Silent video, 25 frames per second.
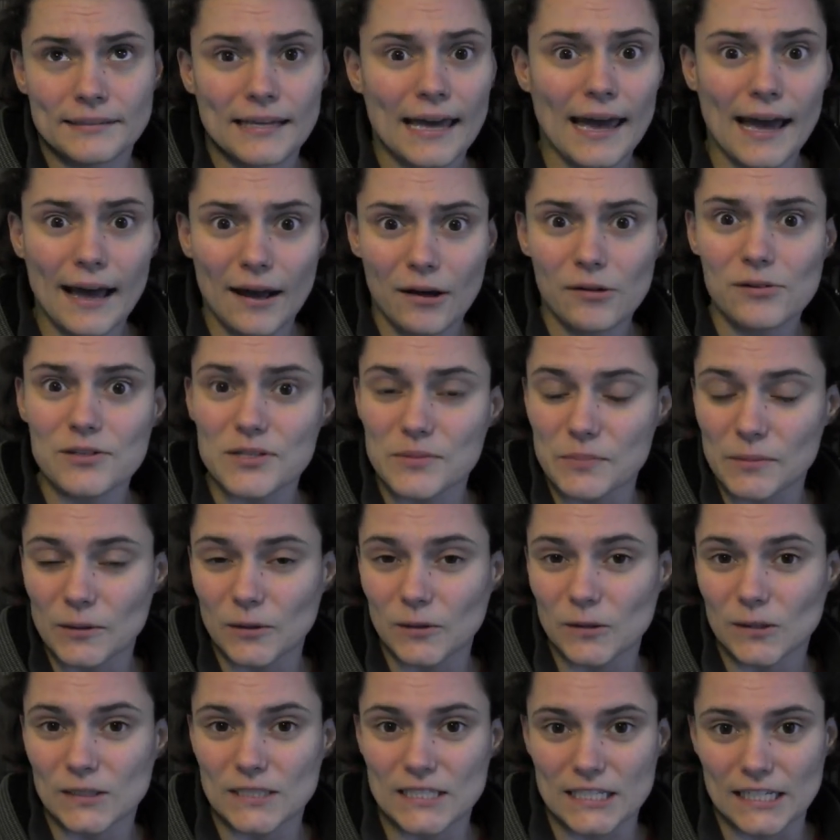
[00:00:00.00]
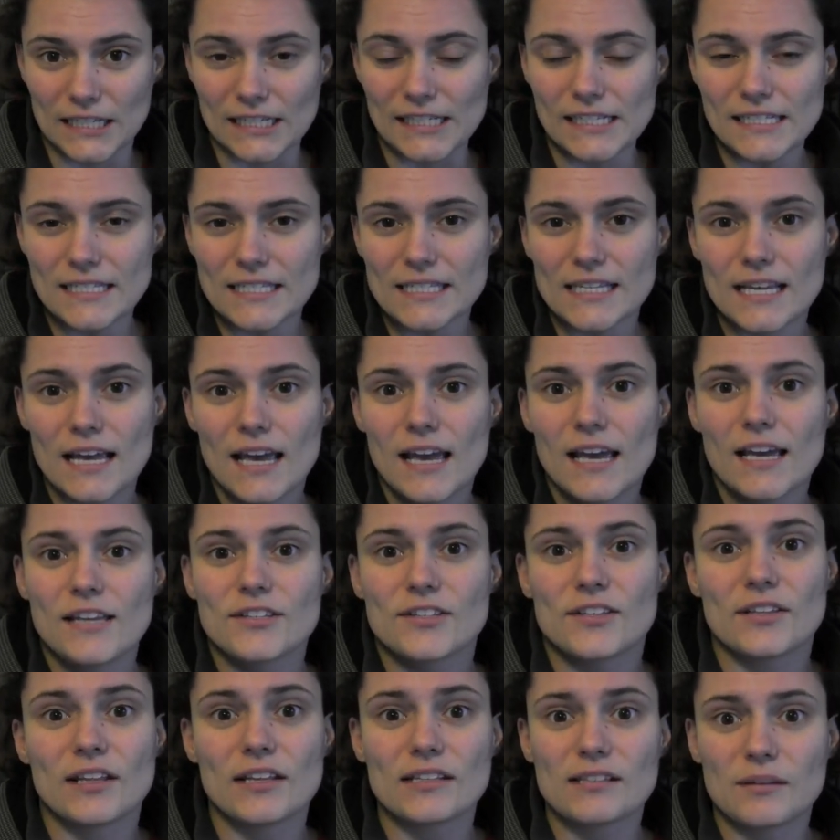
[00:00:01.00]
cow's milk does,
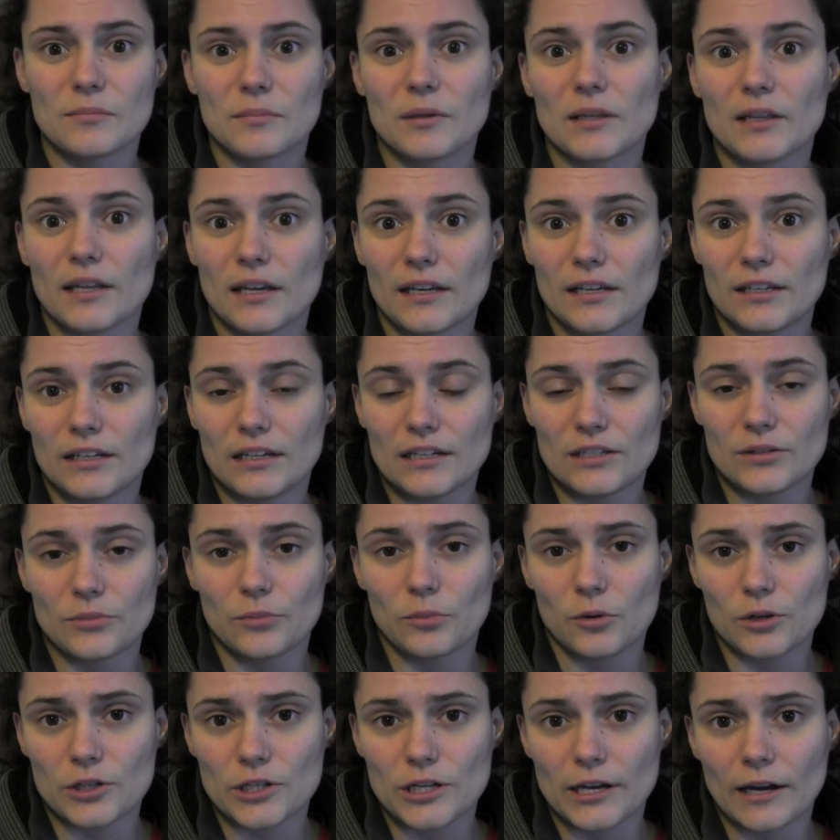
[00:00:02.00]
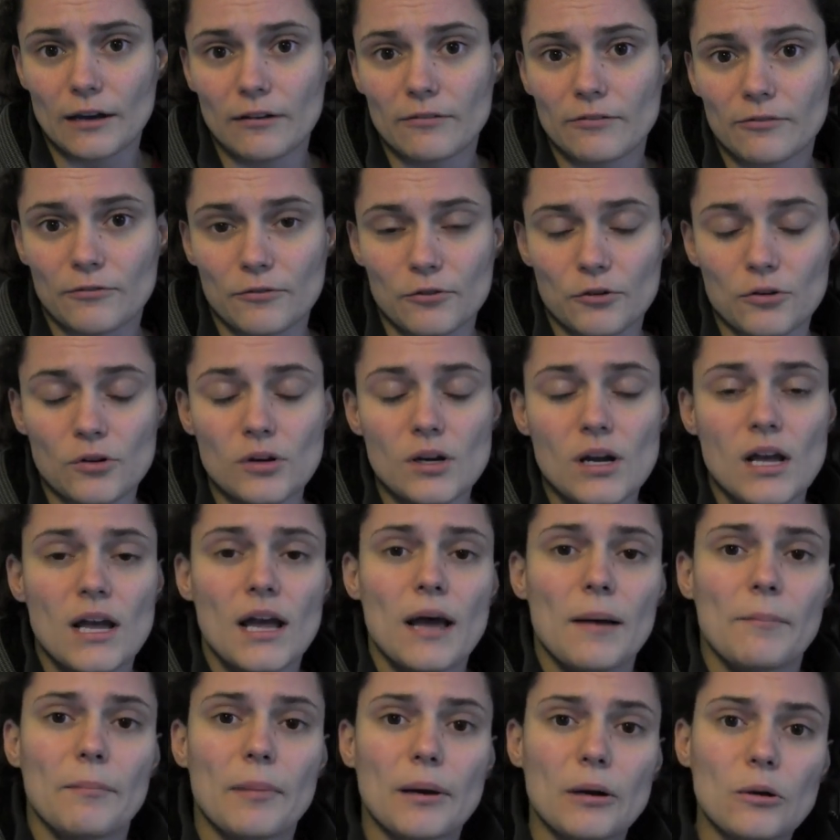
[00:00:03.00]
so that's something that you need to watch out for.
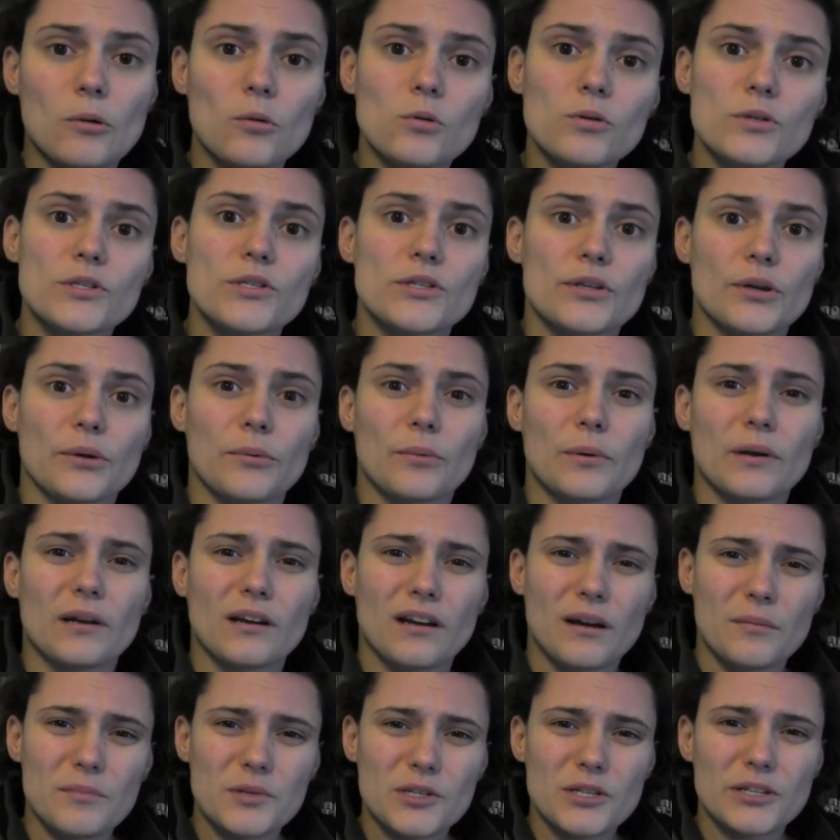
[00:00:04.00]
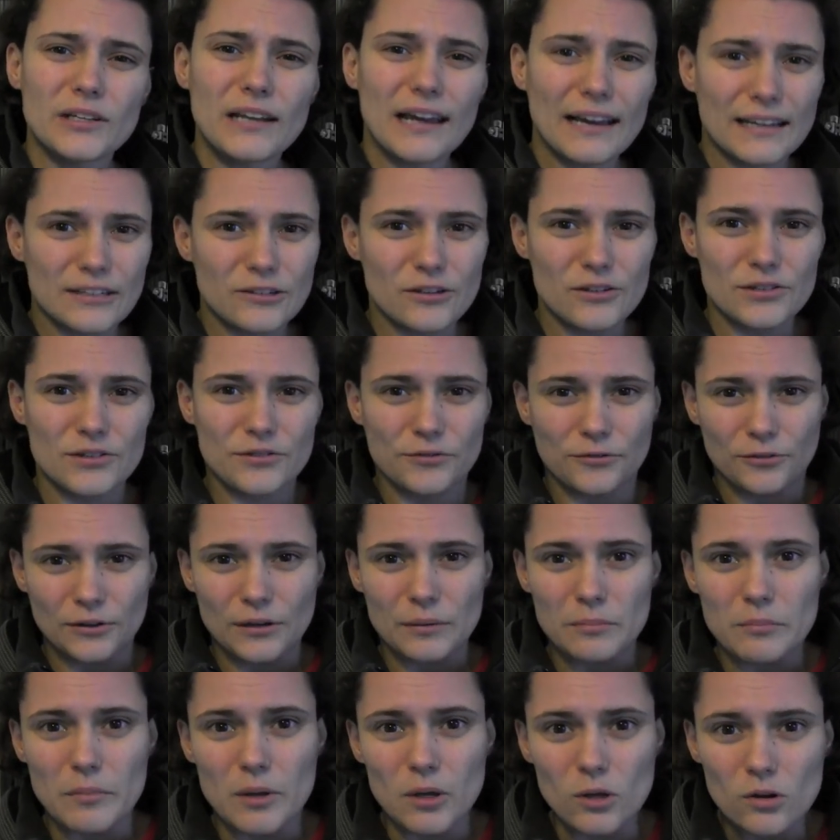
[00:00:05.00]
But also, when it comes to
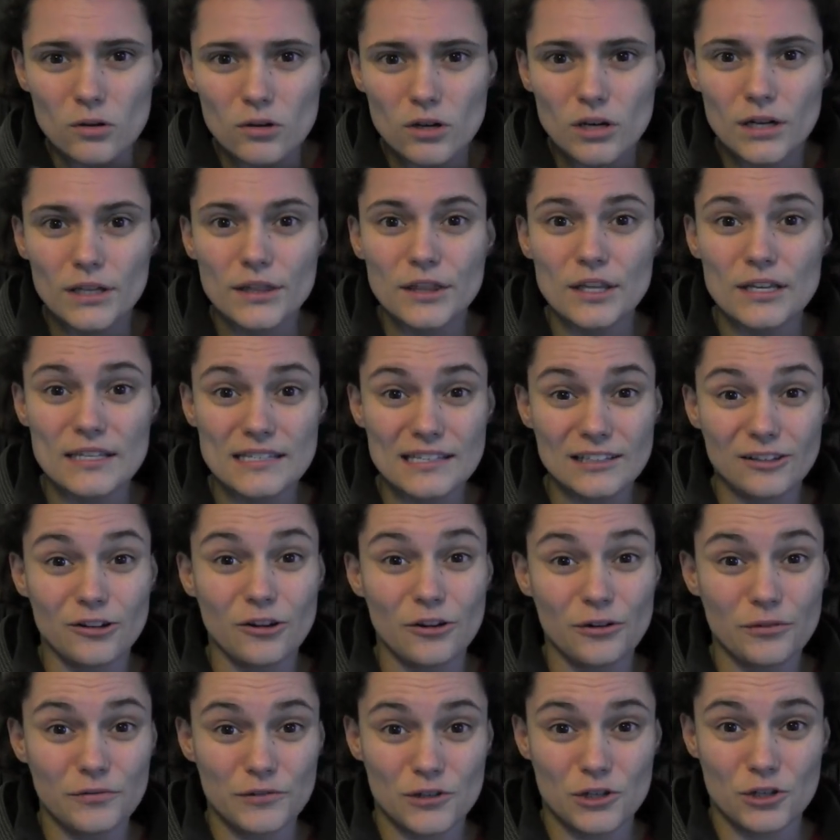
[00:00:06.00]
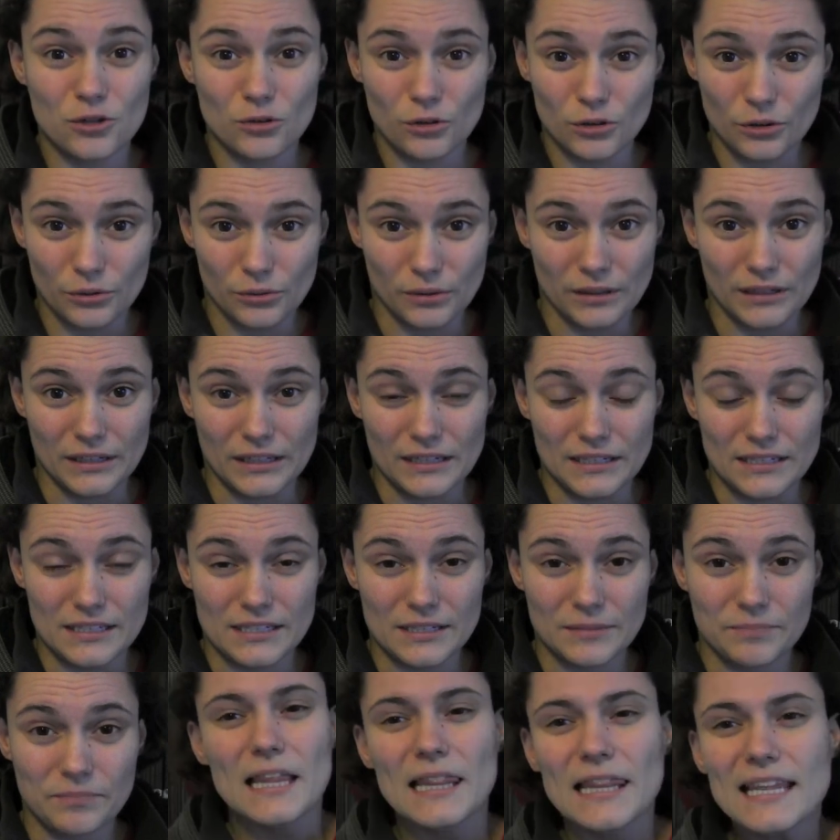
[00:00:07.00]
lactose-free milk, there's a lot of sugar in
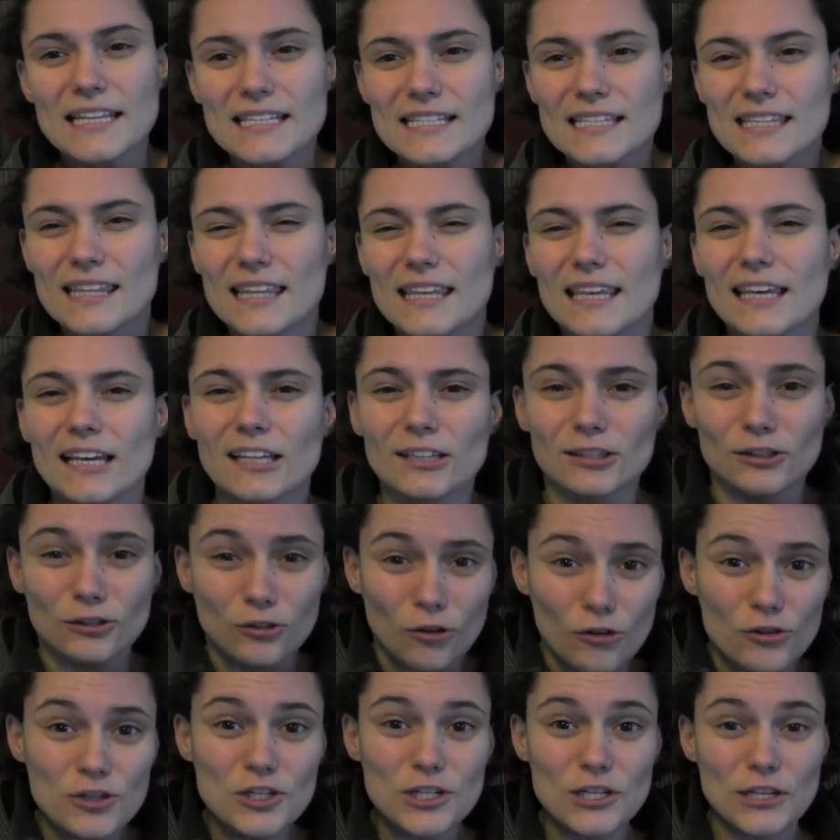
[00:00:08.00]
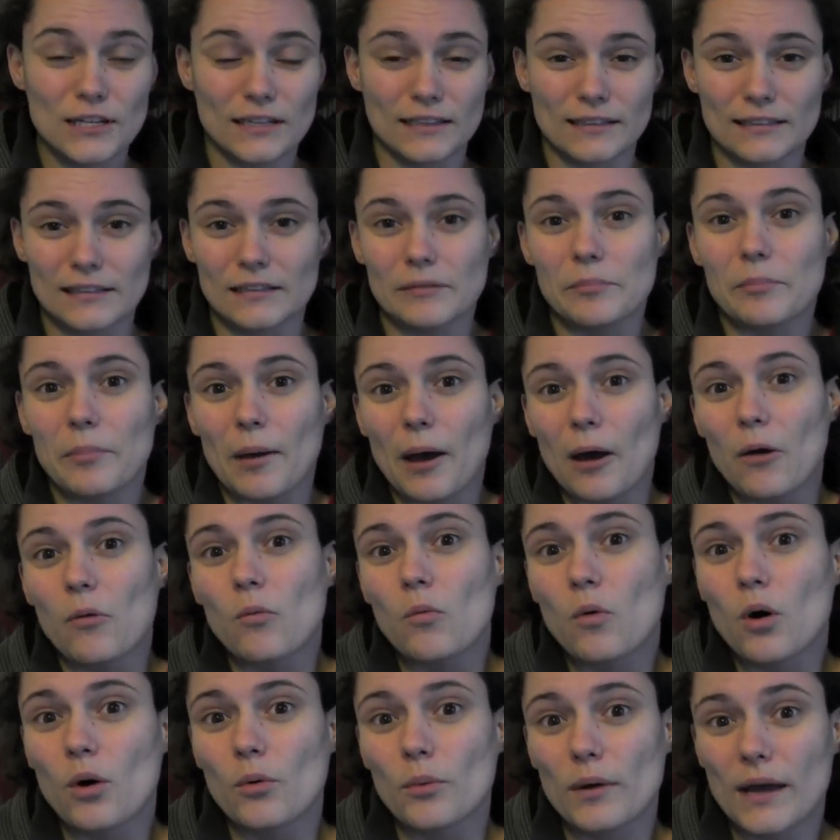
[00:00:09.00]
it. Let's think logically
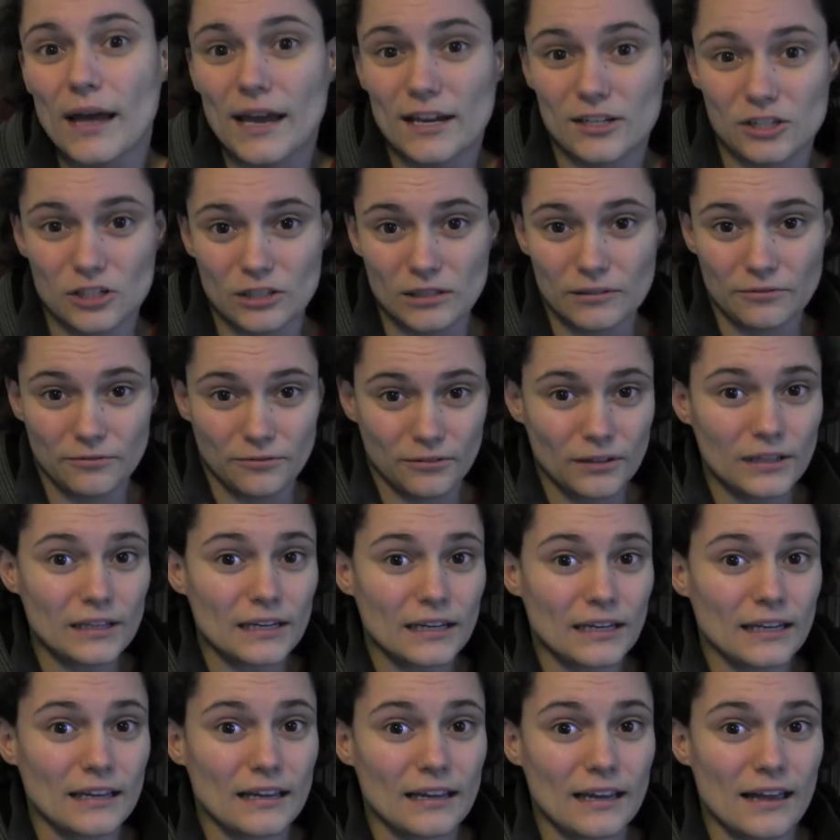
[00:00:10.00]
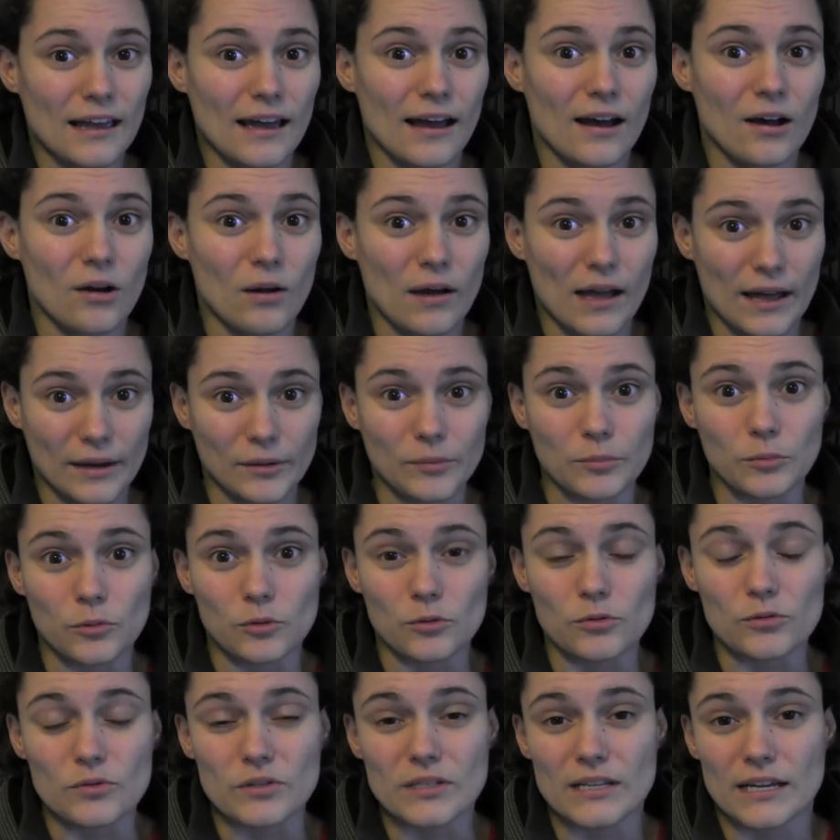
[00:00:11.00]
about what we're actually feeding our
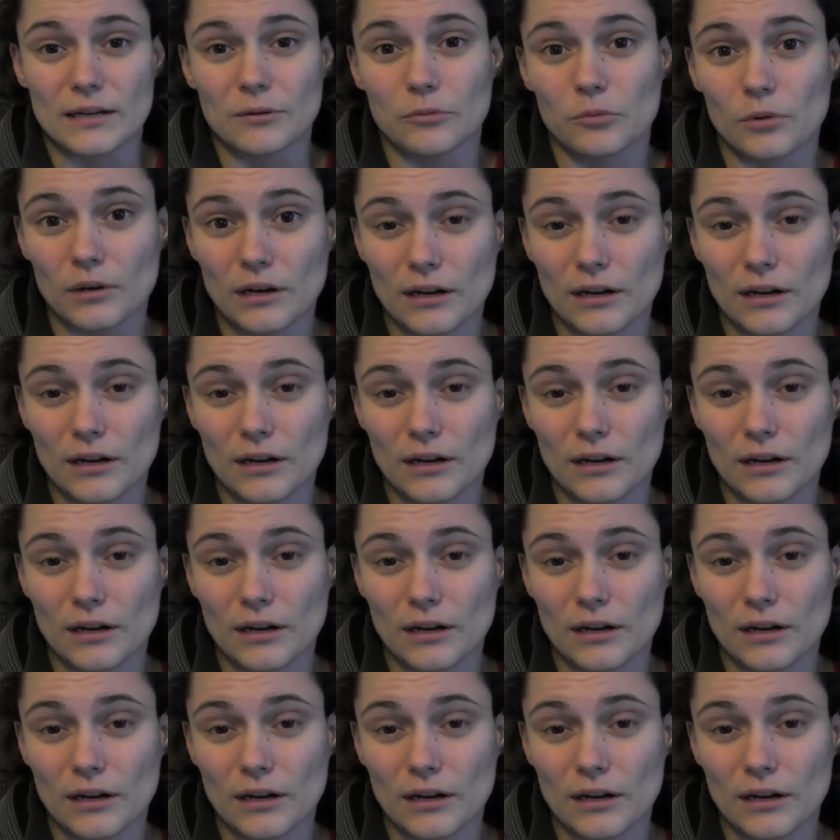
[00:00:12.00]
animals and